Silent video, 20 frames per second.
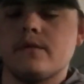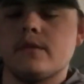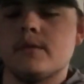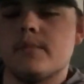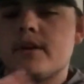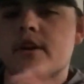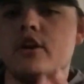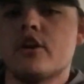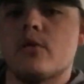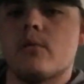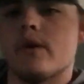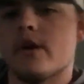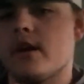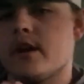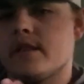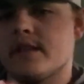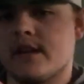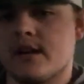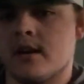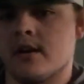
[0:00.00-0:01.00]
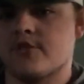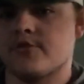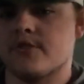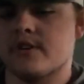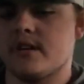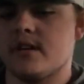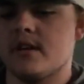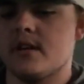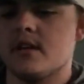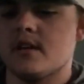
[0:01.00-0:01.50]
depending on where you're at in the
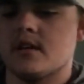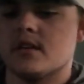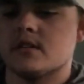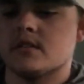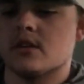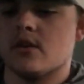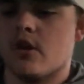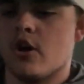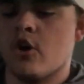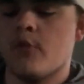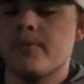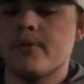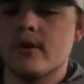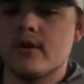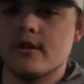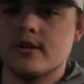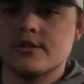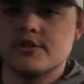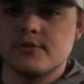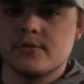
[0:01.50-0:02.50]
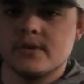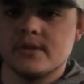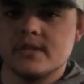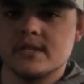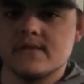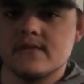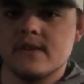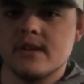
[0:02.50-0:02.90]
country. So hope y'all enjoyed this